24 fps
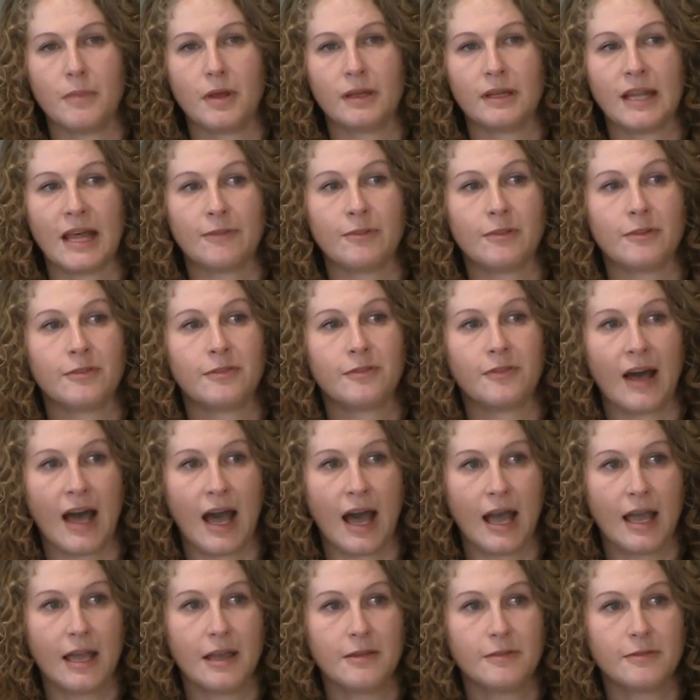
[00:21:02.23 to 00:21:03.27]
Level
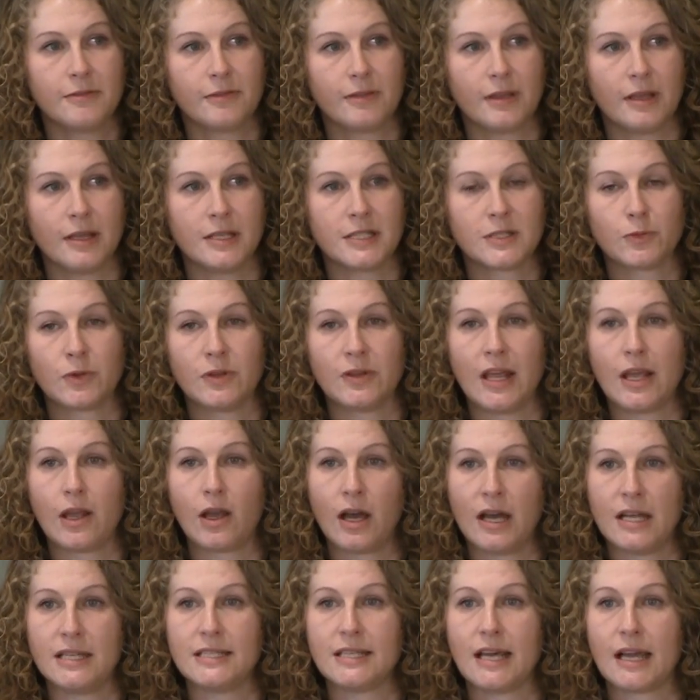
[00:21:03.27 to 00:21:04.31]
5 is when they
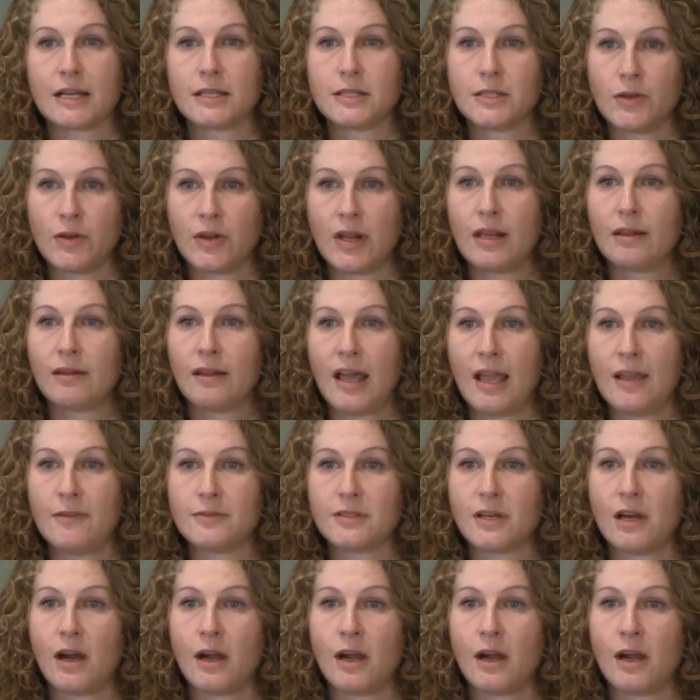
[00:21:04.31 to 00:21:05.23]
contact Donate Life to